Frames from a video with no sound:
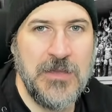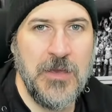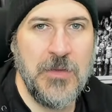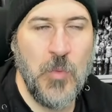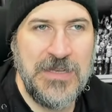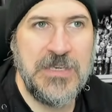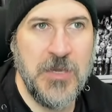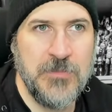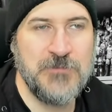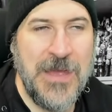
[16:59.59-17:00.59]
that when he
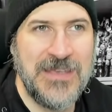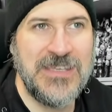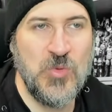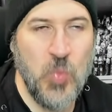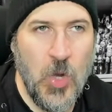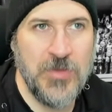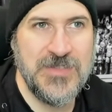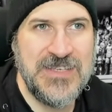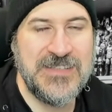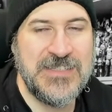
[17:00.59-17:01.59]
comes back, he
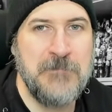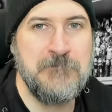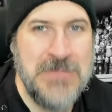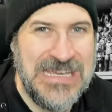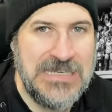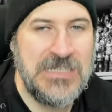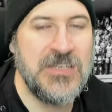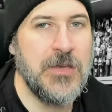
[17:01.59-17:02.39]
wants it to mean